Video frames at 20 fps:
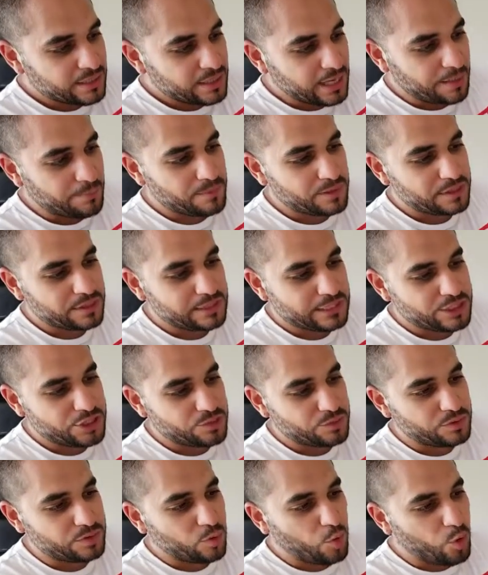I'm gonna let
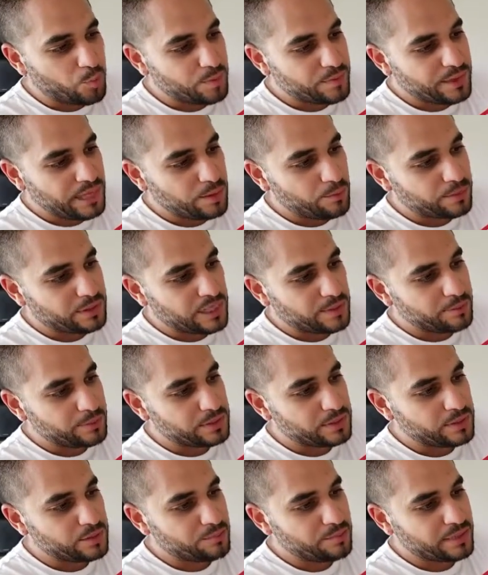you open that one up a
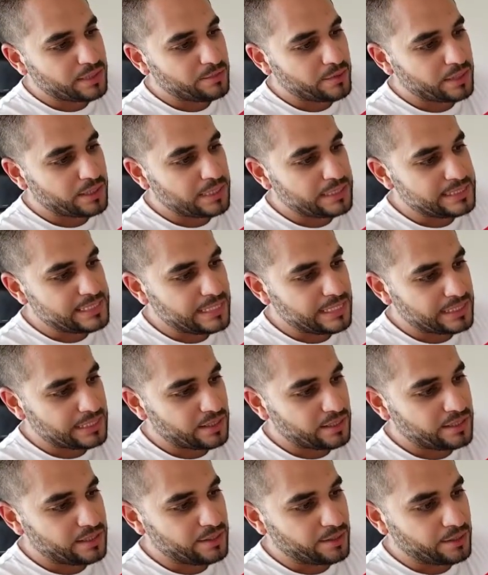little bit. I'm not gonna take it
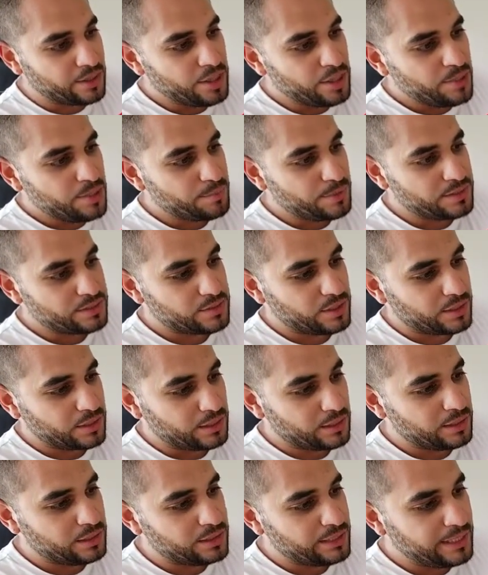out of here, but it's got a
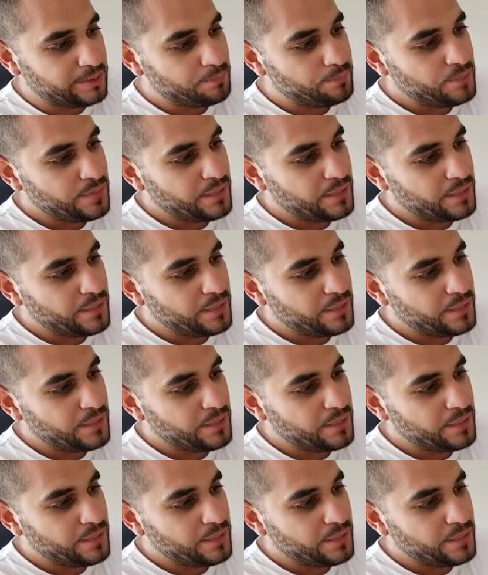clip,